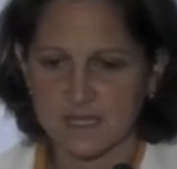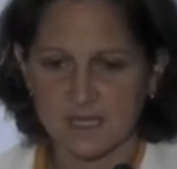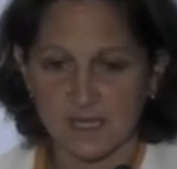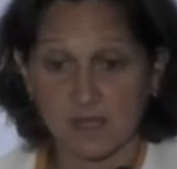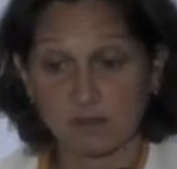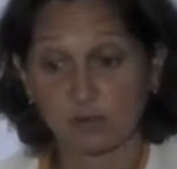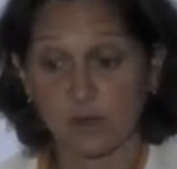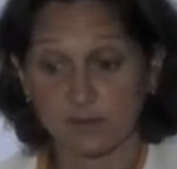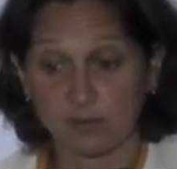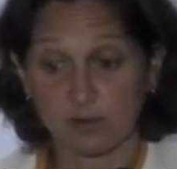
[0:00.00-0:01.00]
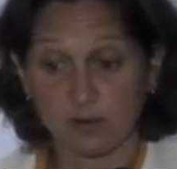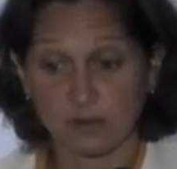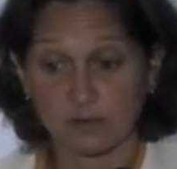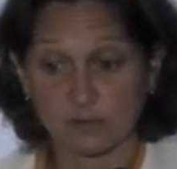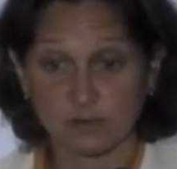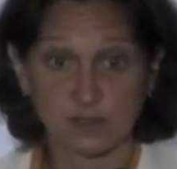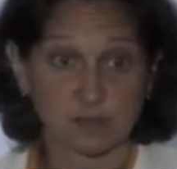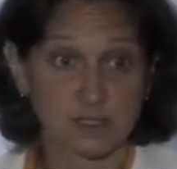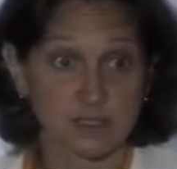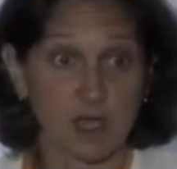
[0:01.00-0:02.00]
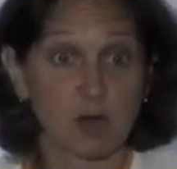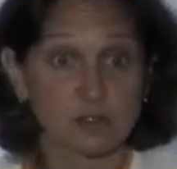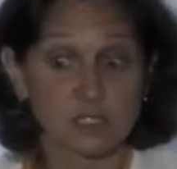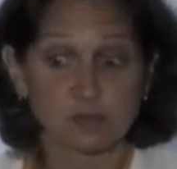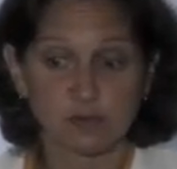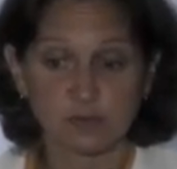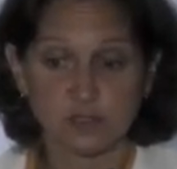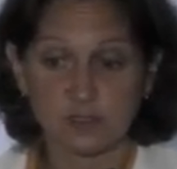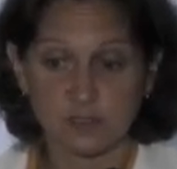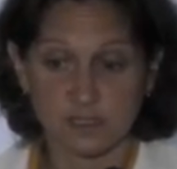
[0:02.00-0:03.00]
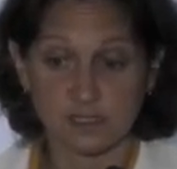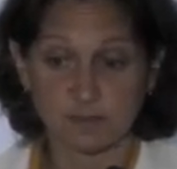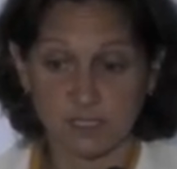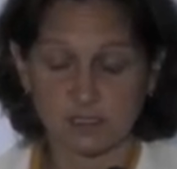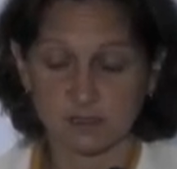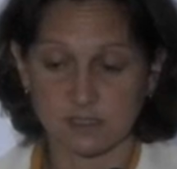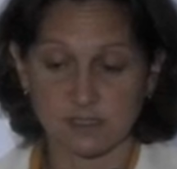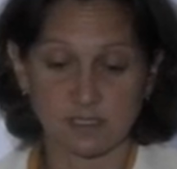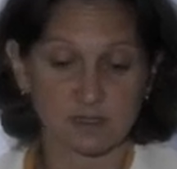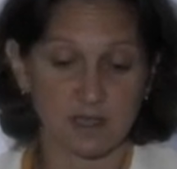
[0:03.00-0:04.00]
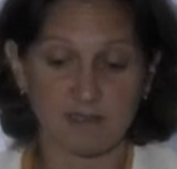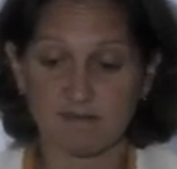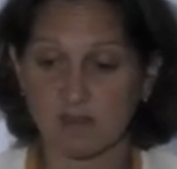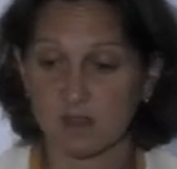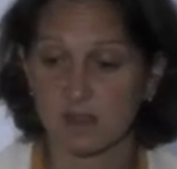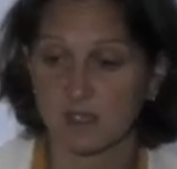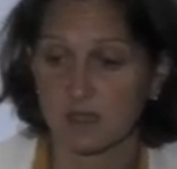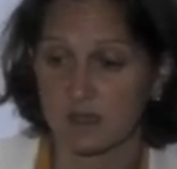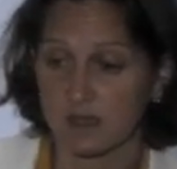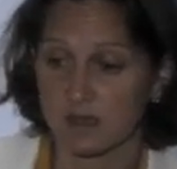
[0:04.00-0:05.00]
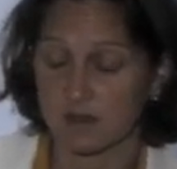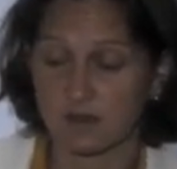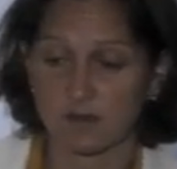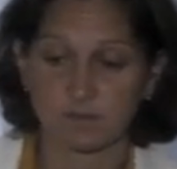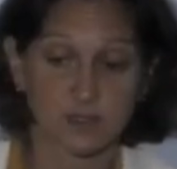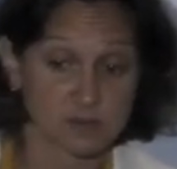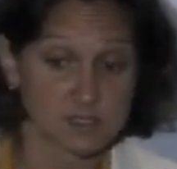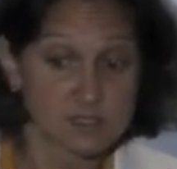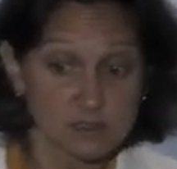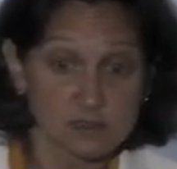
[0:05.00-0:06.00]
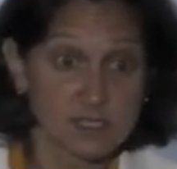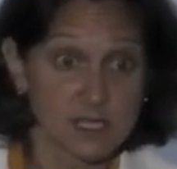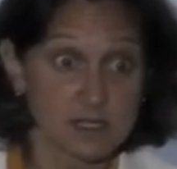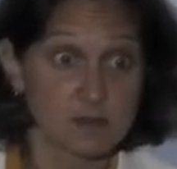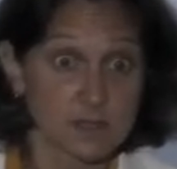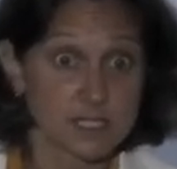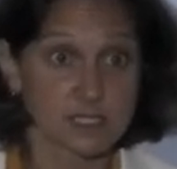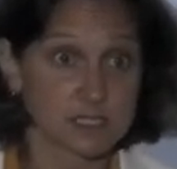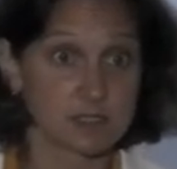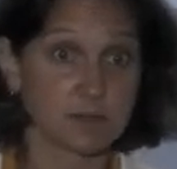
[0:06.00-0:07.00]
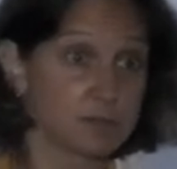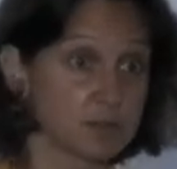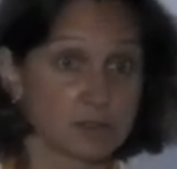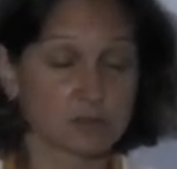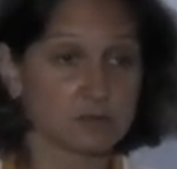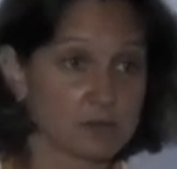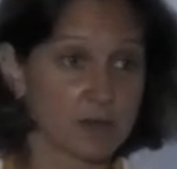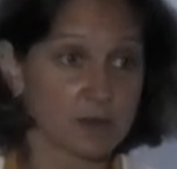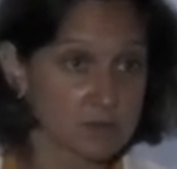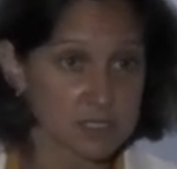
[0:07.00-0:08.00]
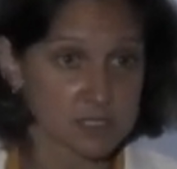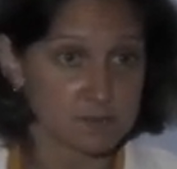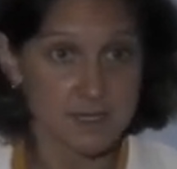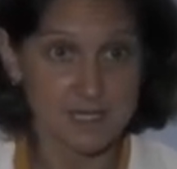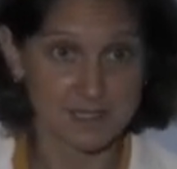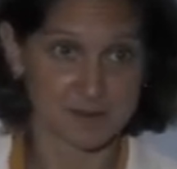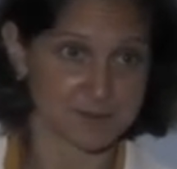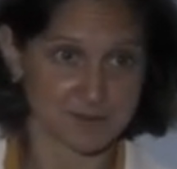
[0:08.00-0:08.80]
And the grade 4, so there is aortic rupture, and this patient is still alive. Because it's contained in the mediastinum, and we don't know by which mean of